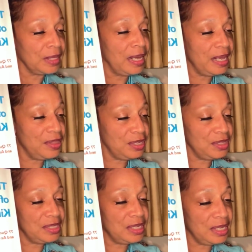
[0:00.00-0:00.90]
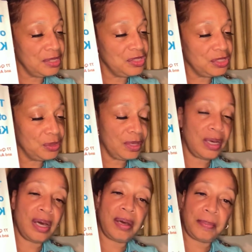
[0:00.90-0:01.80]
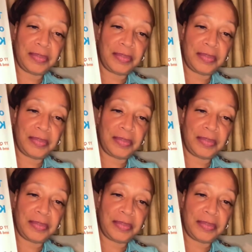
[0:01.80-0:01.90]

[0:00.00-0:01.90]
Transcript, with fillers: and then the end shall come."